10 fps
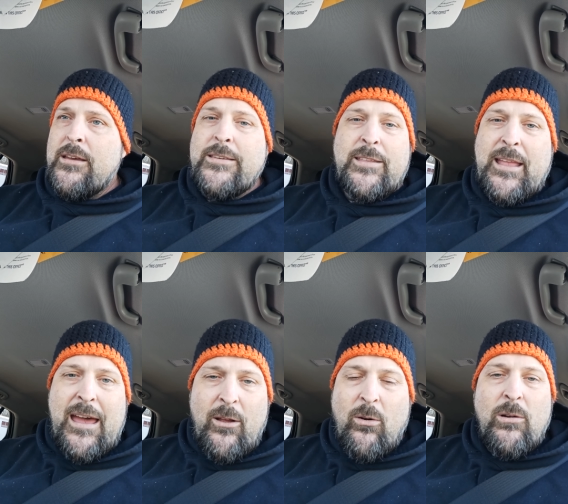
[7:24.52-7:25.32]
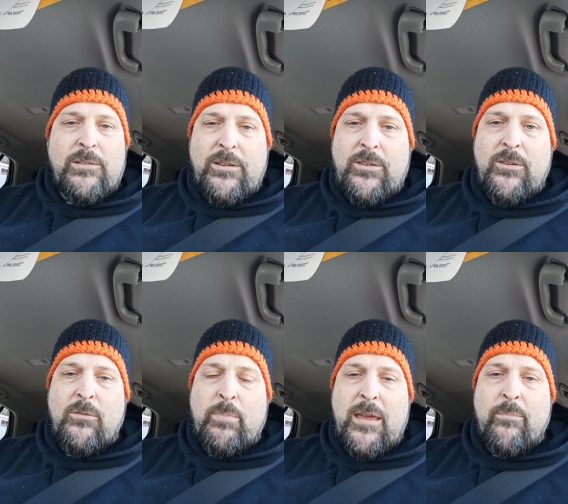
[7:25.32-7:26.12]
is it that hard to
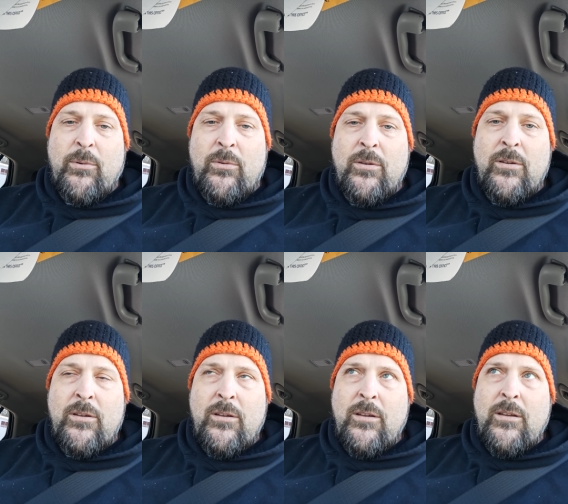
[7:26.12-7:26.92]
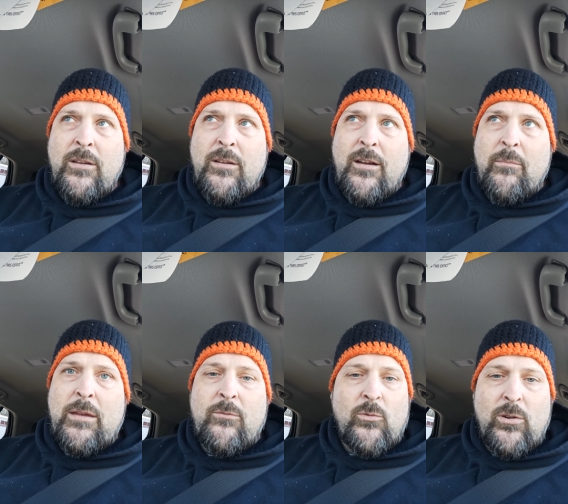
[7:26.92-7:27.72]
do, people? I
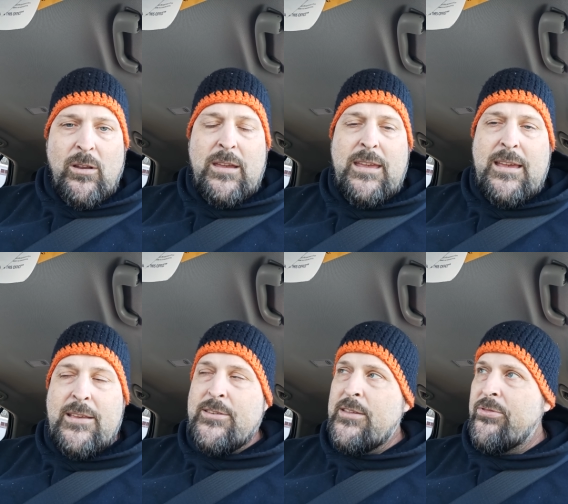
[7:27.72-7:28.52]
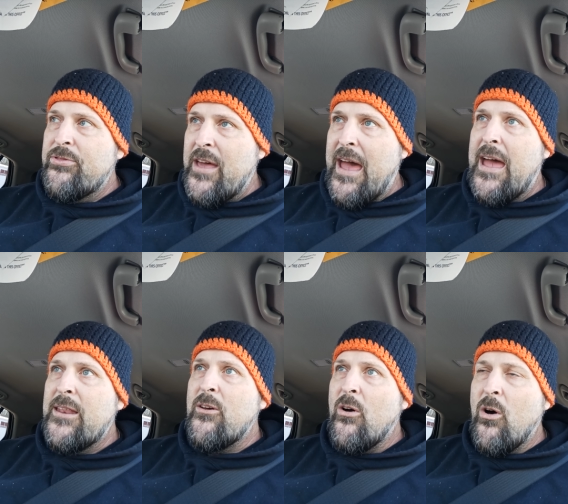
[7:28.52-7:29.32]
mean, really, is it that
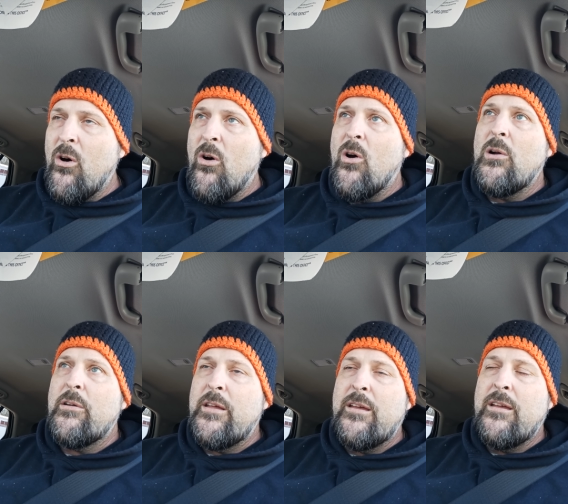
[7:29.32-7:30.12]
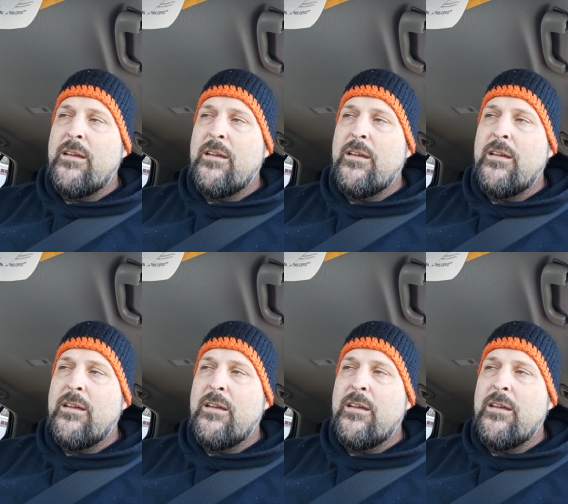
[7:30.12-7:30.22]
hard